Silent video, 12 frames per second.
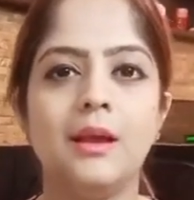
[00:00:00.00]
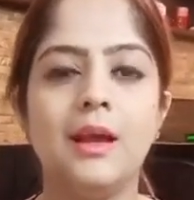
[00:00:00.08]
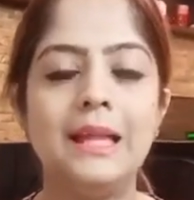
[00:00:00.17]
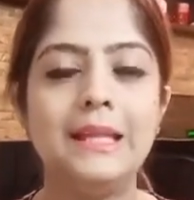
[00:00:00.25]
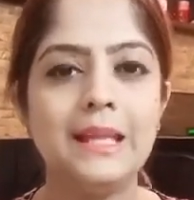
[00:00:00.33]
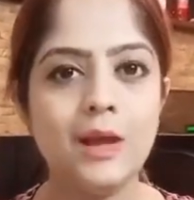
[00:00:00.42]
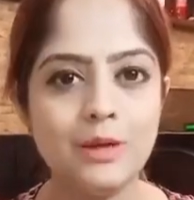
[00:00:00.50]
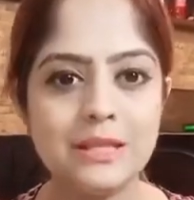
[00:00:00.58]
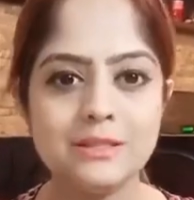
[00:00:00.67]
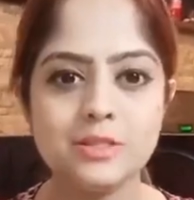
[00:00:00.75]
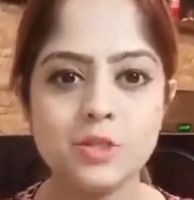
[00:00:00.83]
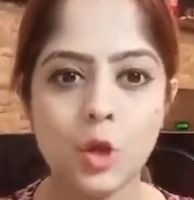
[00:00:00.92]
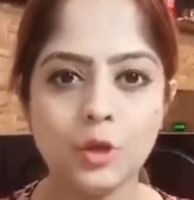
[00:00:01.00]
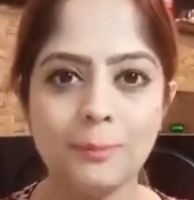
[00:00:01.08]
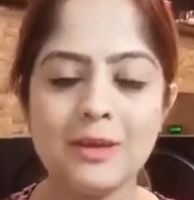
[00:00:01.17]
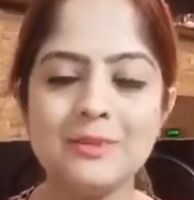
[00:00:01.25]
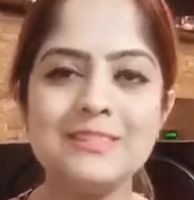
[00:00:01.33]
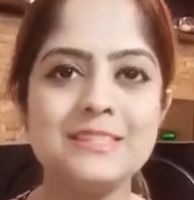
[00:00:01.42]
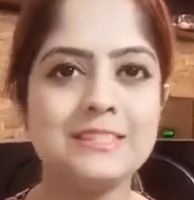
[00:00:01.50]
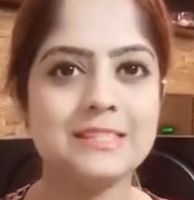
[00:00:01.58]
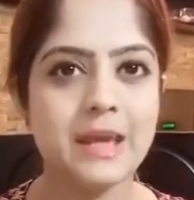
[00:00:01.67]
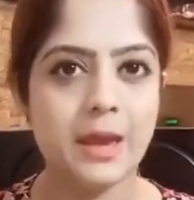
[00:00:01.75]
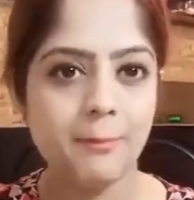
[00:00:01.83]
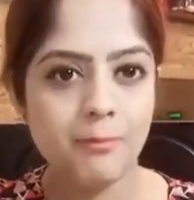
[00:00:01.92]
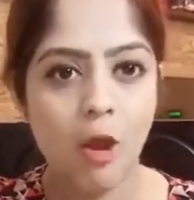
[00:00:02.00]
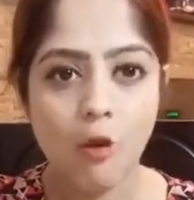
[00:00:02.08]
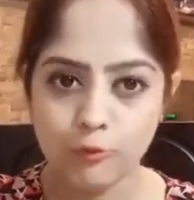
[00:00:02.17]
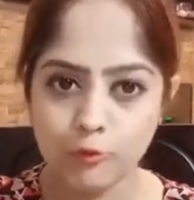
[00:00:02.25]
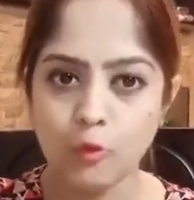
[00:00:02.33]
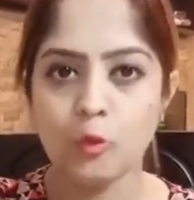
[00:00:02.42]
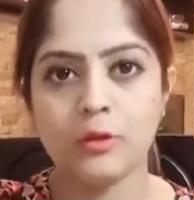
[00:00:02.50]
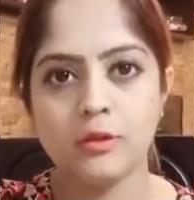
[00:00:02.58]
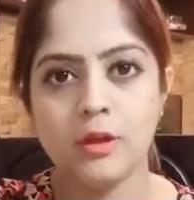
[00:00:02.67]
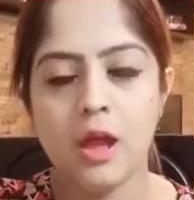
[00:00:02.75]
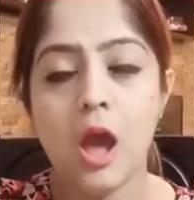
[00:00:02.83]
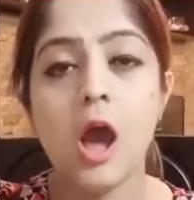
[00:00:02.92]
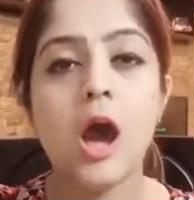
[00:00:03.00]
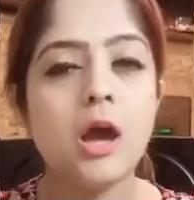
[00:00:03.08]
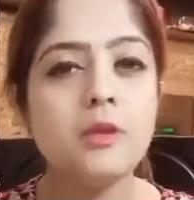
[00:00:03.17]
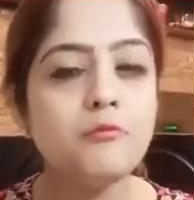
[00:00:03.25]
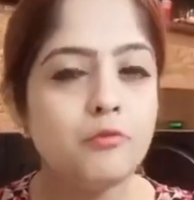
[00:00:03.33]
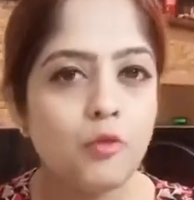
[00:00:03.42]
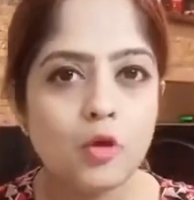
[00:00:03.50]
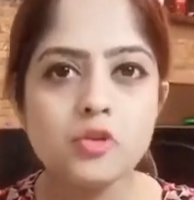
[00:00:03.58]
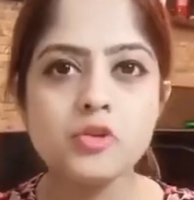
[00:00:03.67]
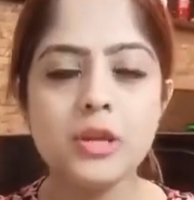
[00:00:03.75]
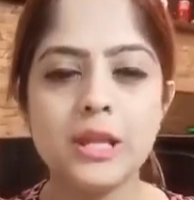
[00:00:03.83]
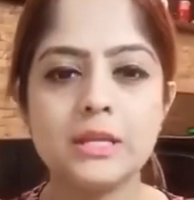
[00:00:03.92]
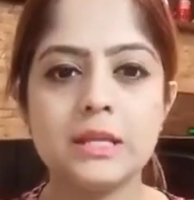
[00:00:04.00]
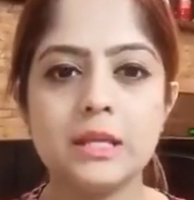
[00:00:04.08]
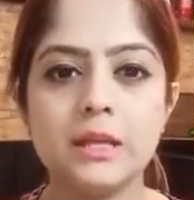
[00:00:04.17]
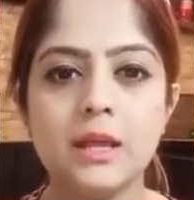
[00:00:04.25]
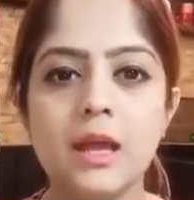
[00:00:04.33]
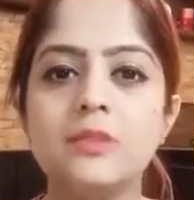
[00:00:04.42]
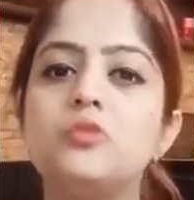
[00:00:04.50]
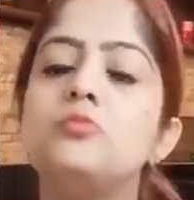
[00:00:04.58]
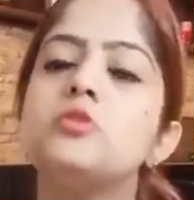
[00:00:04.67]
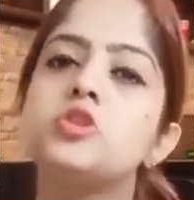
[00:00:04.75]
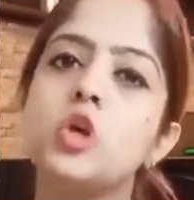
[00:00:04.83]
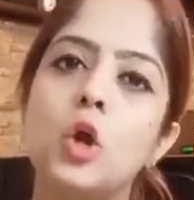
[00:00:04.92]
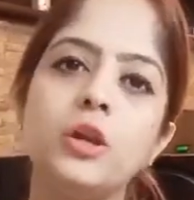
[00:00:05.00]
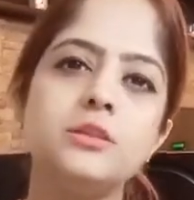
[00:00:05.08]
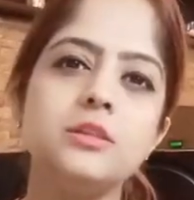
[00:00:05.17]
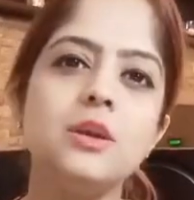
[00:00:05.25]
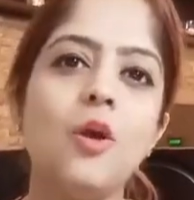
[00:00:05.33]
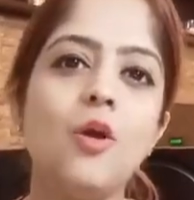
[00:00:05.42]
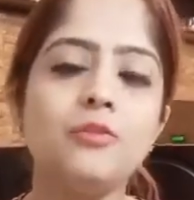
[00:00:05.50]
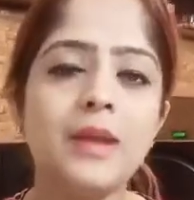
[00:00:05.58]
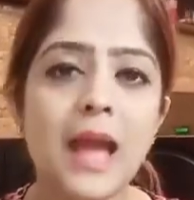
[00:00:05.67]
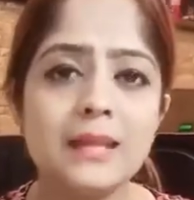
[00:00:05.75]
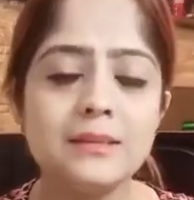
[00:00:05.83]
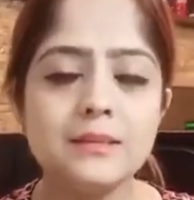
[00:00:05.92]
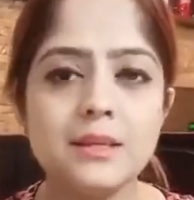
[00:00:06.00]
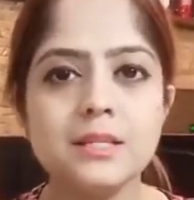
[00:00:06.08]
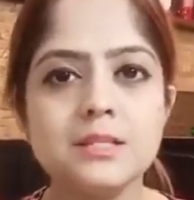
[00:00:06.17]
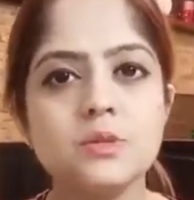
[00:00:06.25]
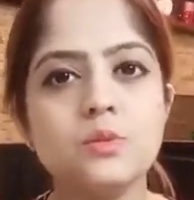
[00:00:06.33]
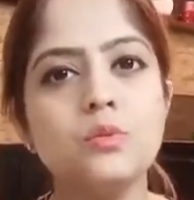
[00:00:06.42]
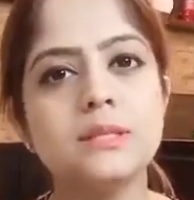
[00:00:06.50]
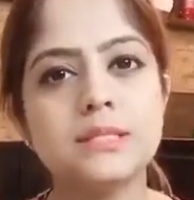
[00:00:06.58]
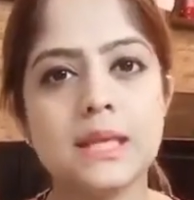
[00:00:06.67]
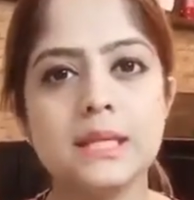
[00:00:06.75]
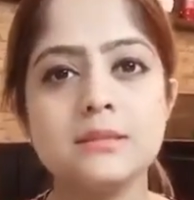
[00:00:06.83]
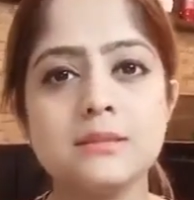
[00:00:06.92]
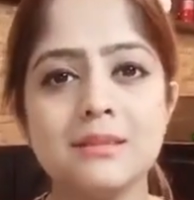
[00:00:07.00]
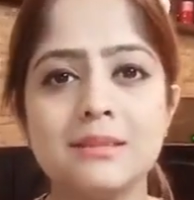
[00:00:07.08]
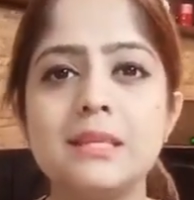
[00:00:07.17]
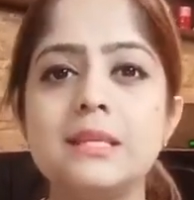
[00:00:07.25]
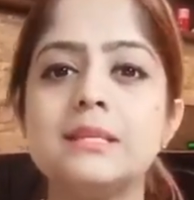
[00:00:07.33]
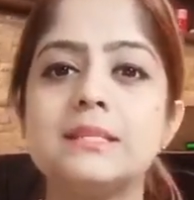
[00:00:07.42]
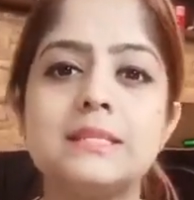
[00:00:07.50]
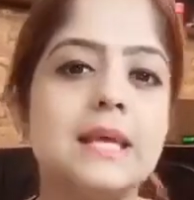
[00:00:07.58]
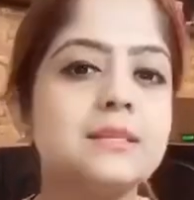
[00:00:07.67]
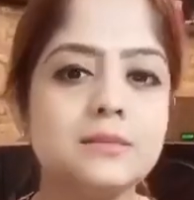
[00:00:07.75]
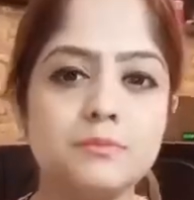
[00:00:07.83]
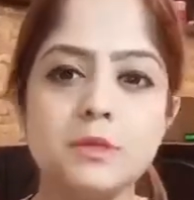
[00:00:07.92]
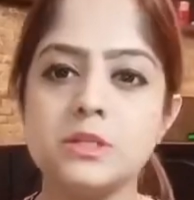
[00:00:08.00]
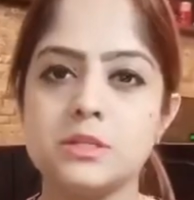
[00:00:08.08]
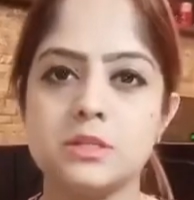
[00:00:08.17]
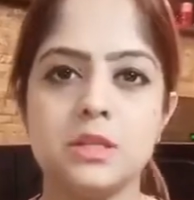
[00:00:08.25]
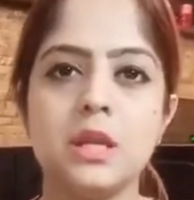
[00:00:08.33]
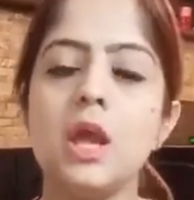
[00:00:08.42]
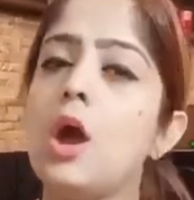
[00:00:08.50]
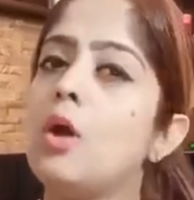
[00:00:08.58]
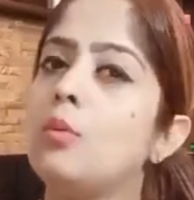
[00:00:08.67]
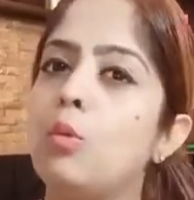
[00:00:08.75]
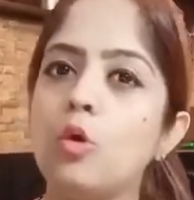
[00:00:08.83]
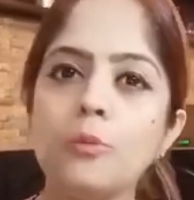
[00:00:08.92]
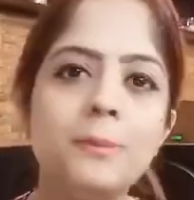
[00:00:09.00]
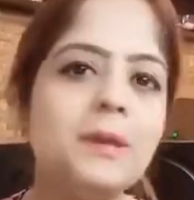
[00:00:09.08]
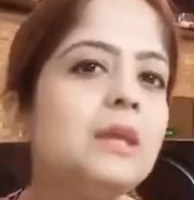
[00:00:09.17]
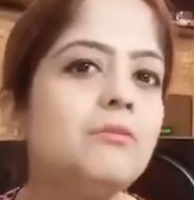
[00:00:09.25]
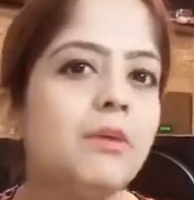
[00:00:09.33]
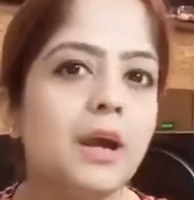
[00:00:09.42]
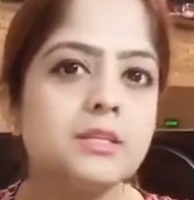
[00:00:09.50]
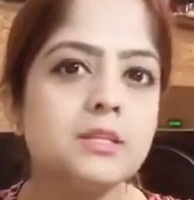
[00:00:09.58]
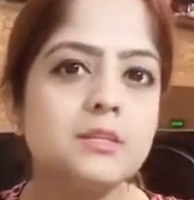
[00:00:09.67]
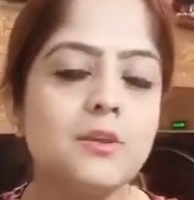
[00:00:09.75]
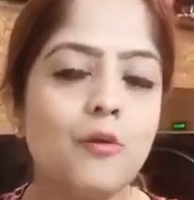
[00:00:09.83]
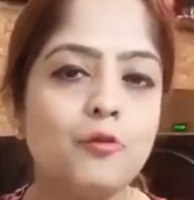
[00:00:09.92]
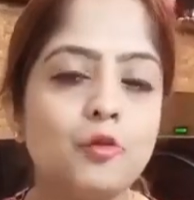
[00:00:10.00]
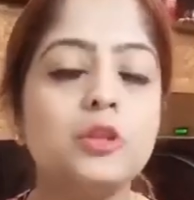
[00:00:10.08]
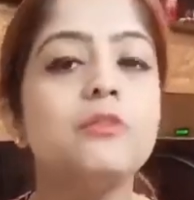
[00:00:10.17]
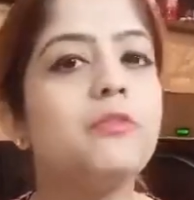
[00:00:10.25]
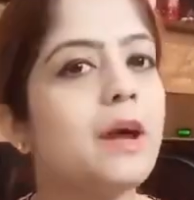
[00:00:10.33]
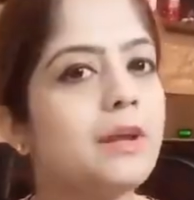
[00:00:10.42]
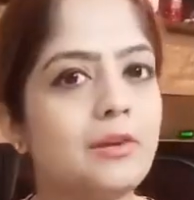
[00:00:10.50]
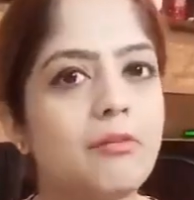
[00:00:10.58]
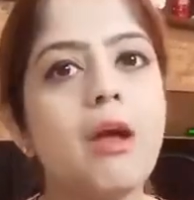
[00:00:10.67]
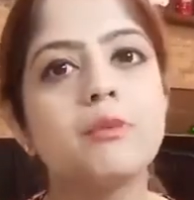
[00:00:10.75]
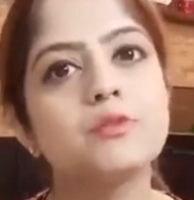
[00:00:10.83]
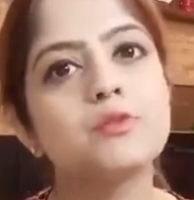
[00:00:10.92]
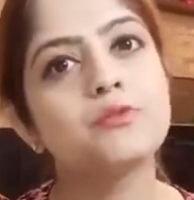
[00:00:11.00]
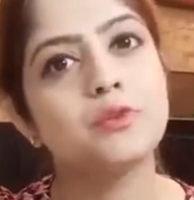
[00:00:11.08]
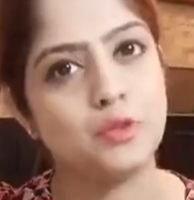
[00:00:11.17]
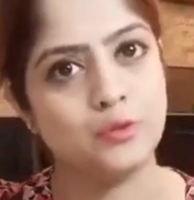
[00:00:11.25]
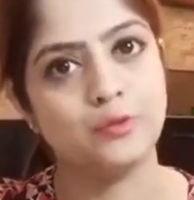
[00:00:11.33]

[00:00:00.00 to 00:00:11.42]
Now let's talk about step 4. Unfortunately, the majority of candidates who attend the assessment day won't be invited for the final round of interview.